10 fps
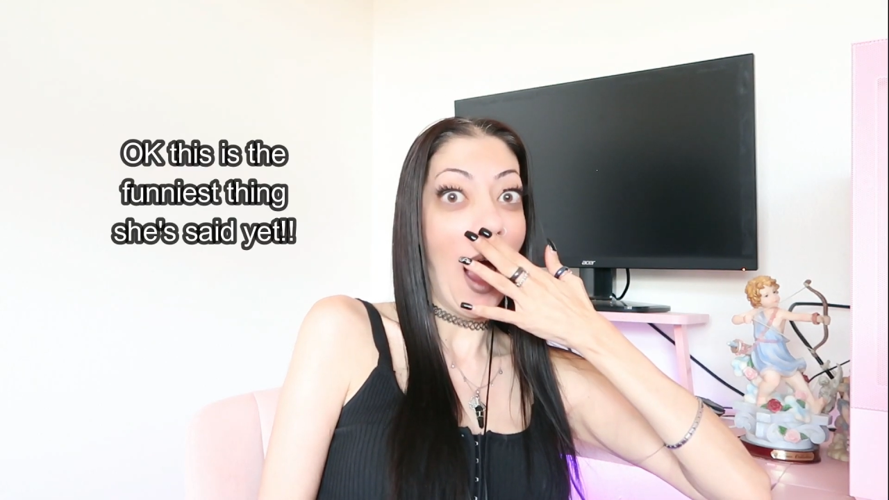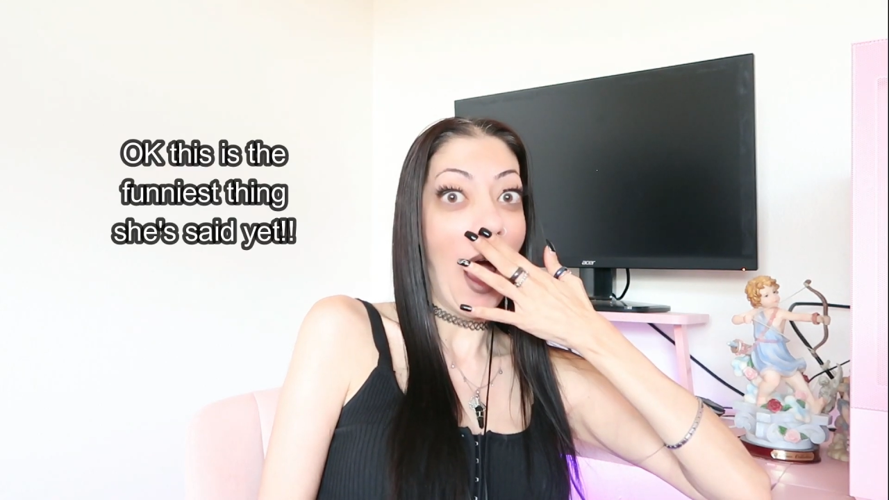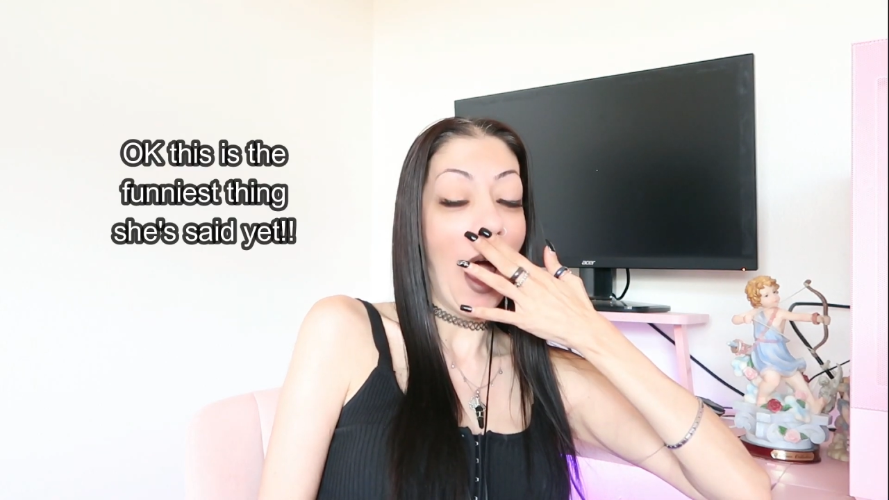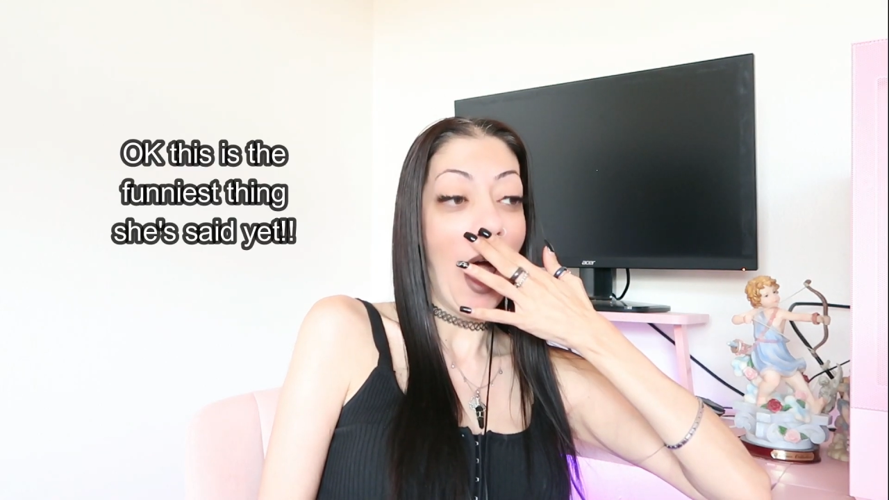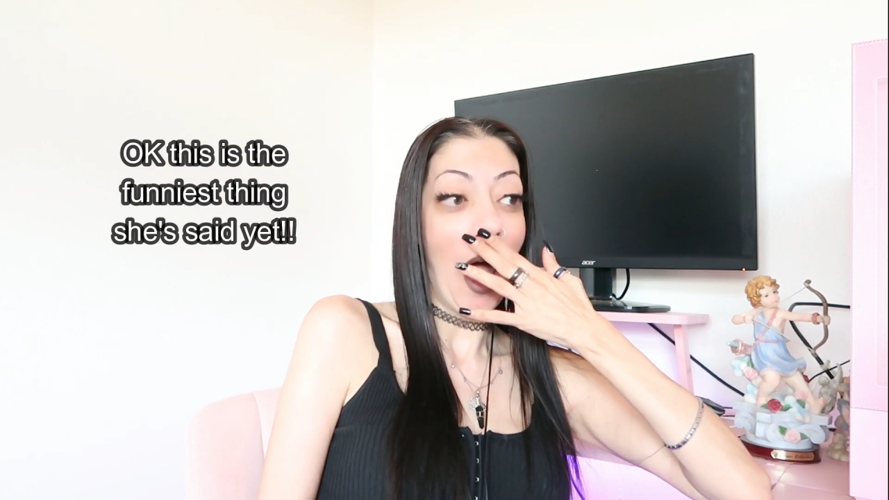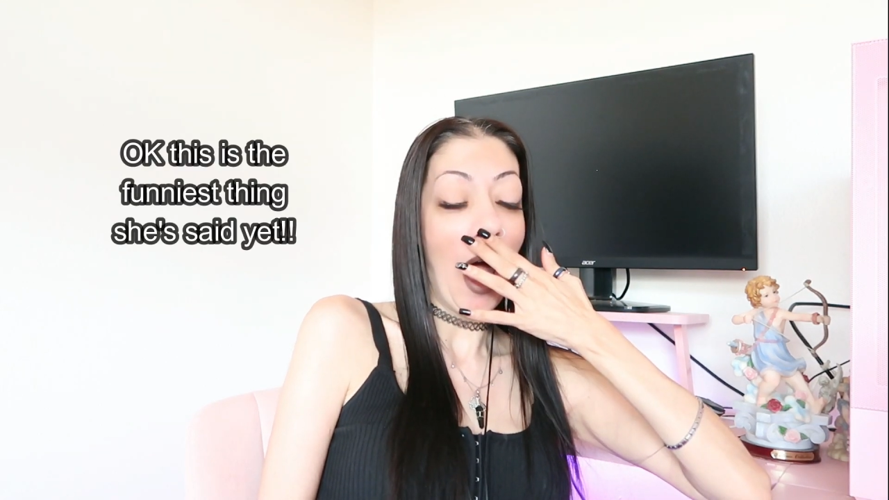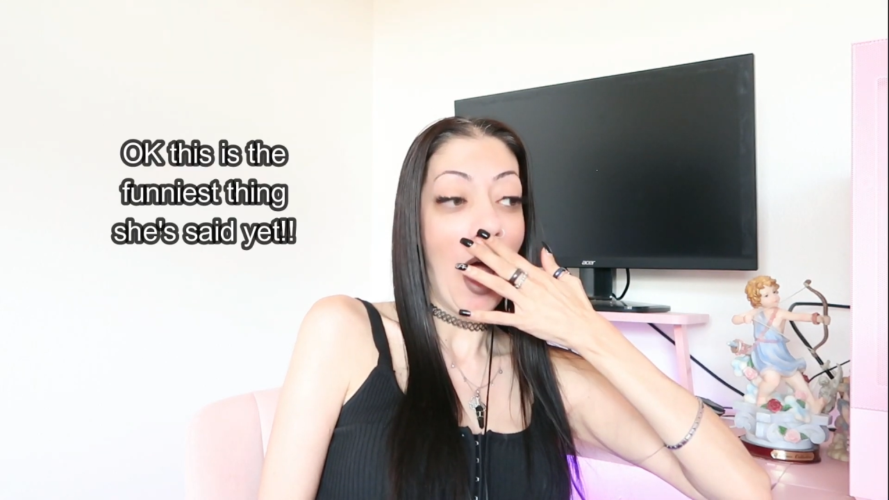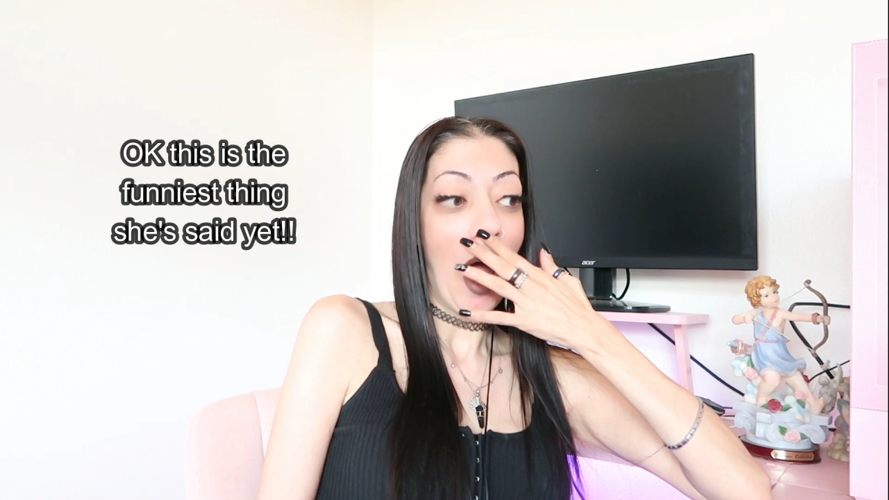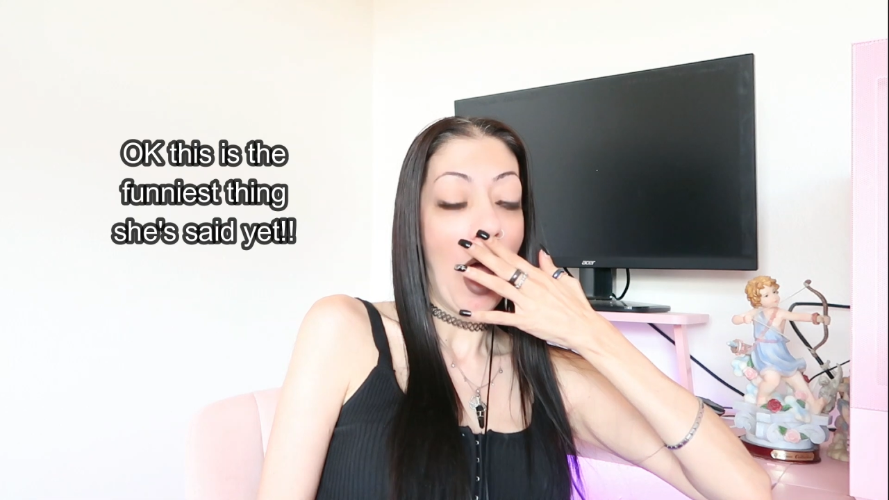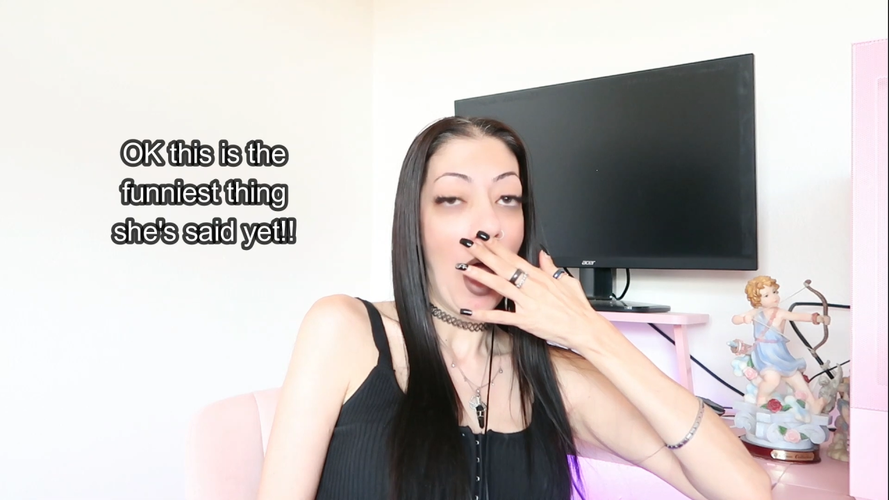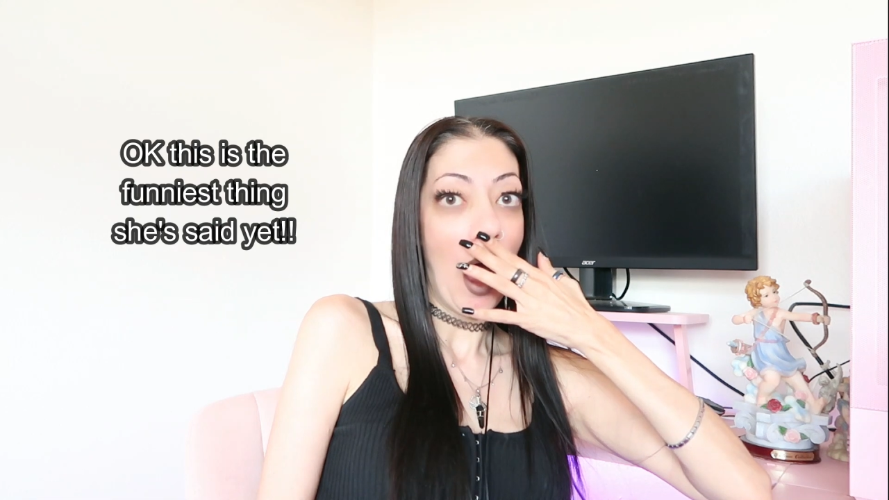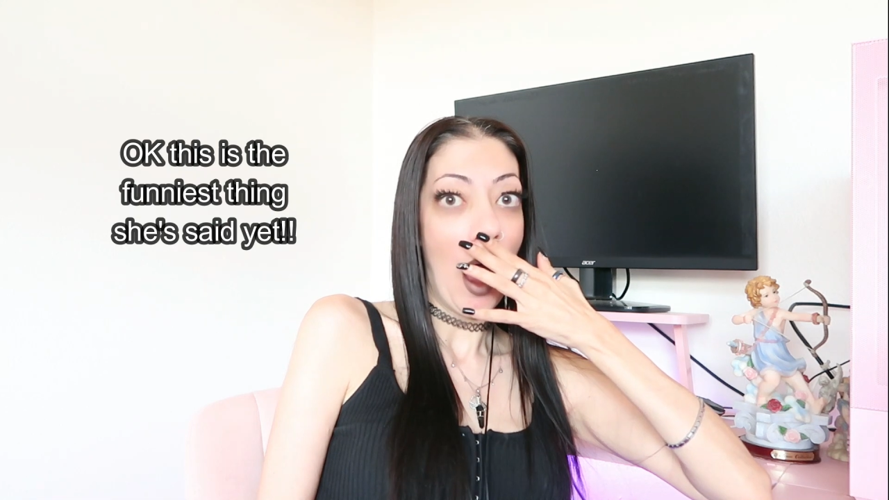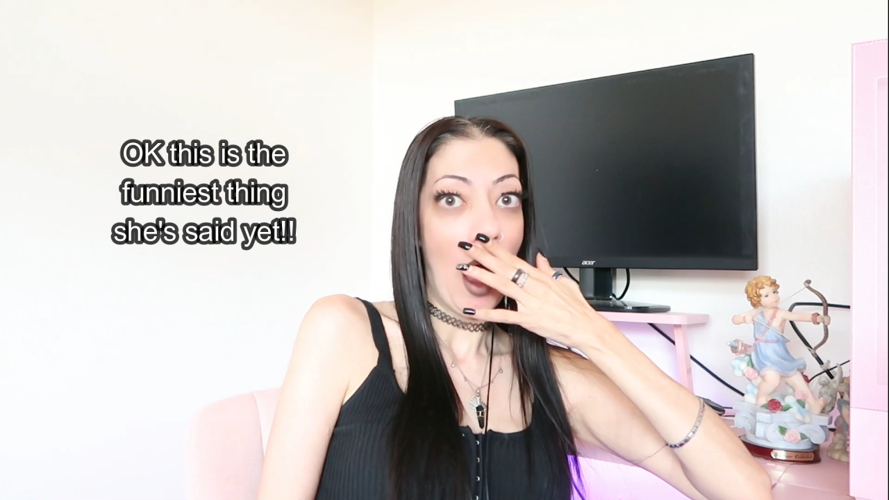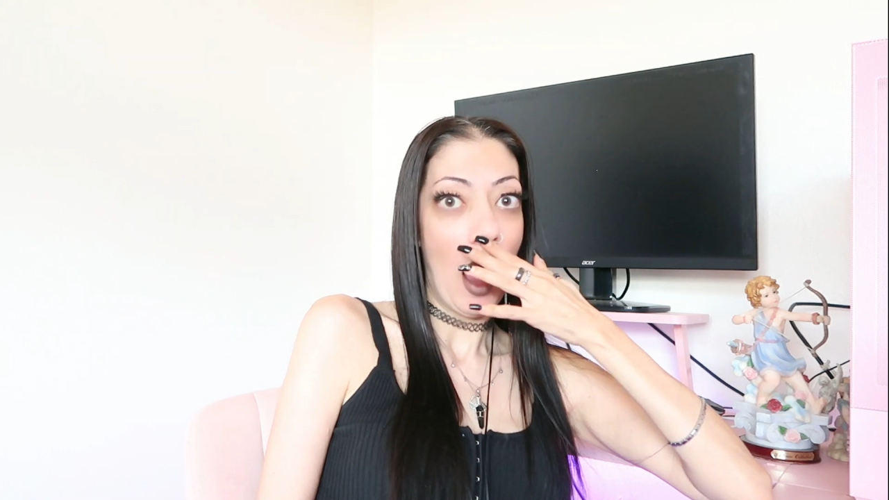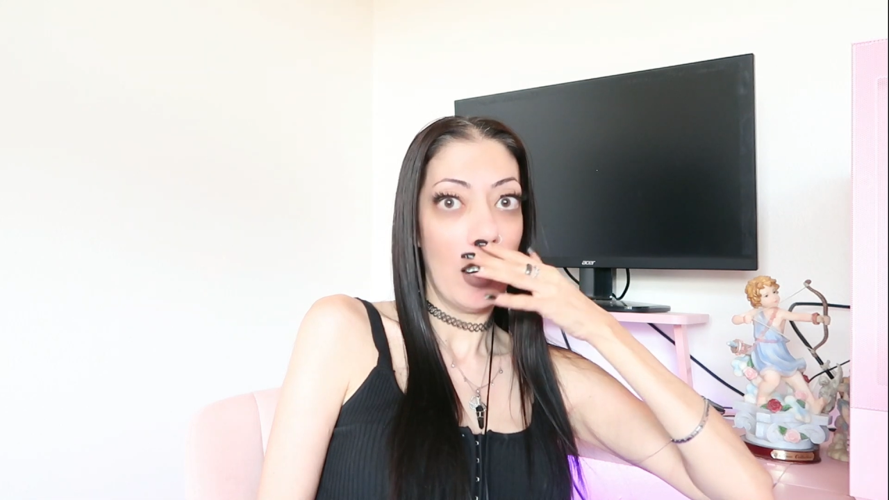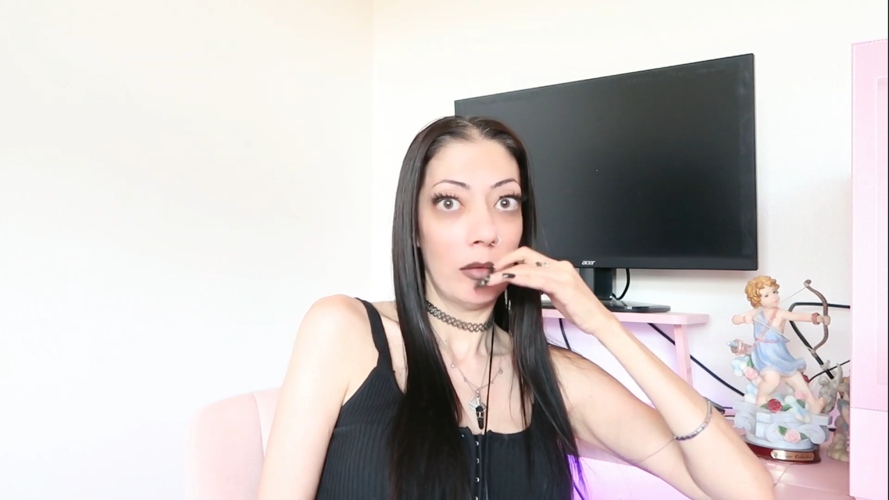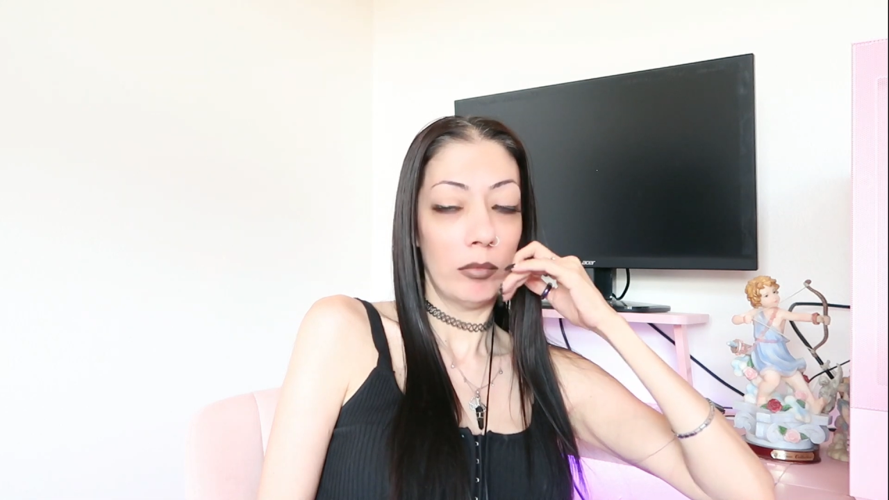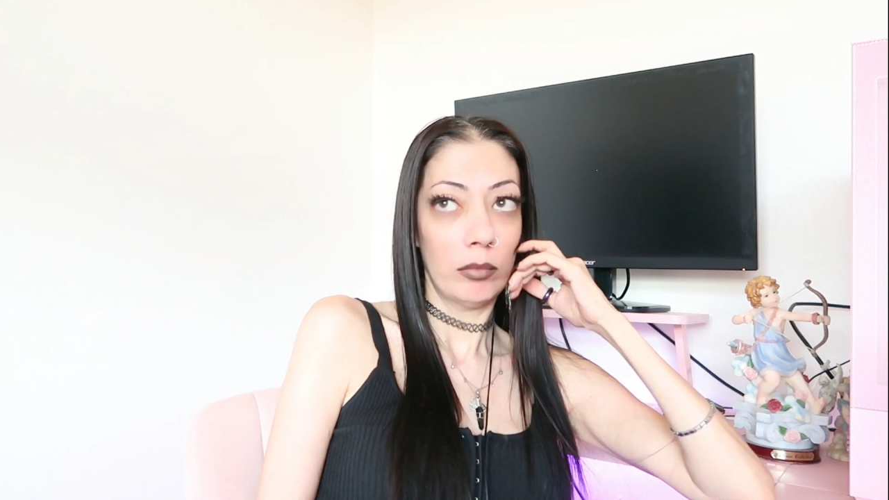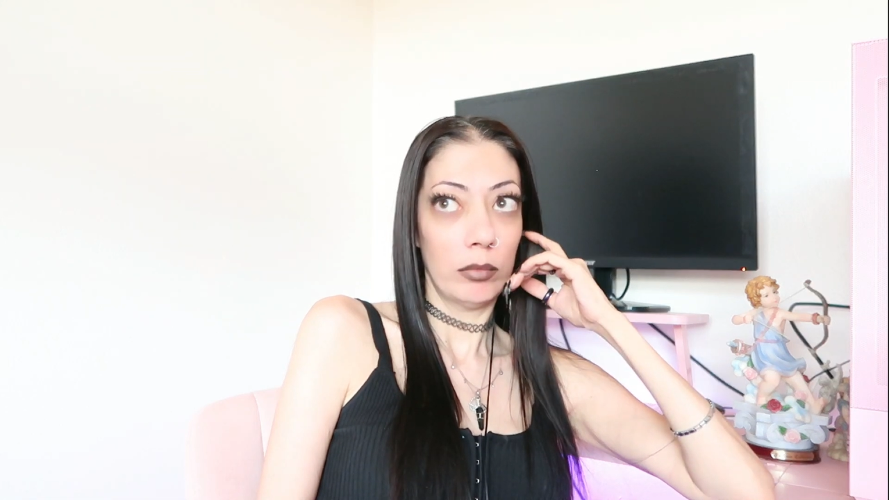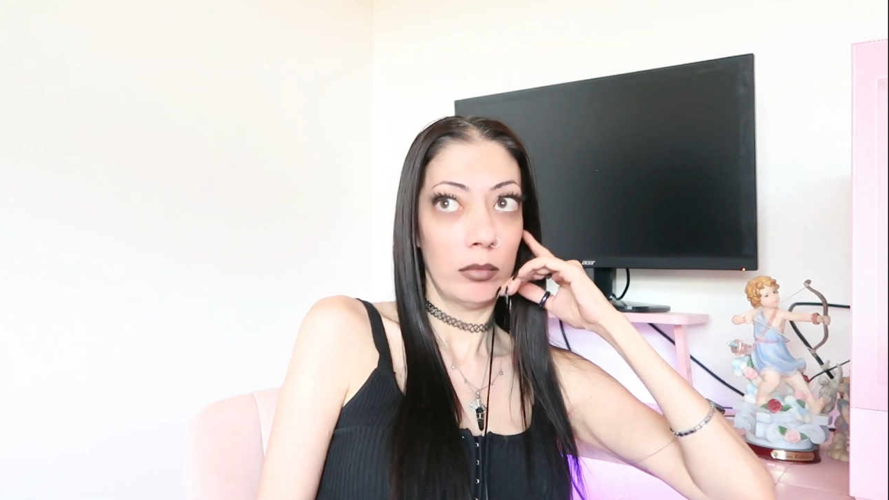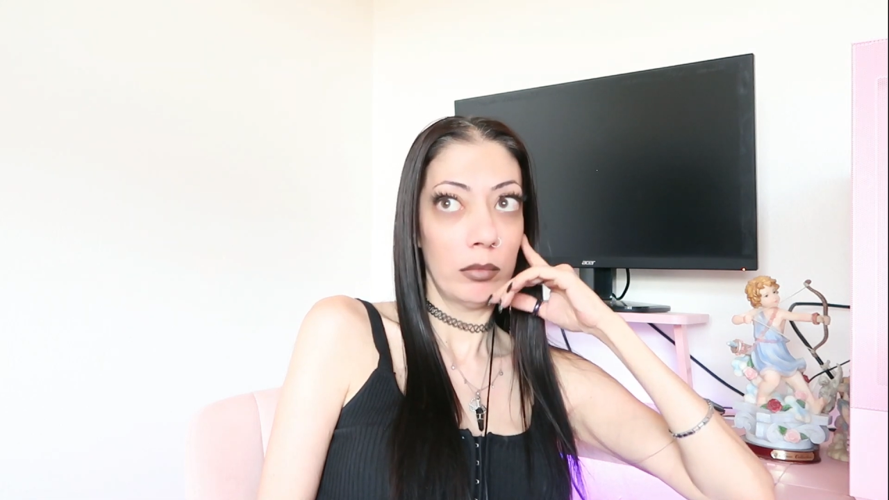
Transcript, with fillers: How much do you know about your aura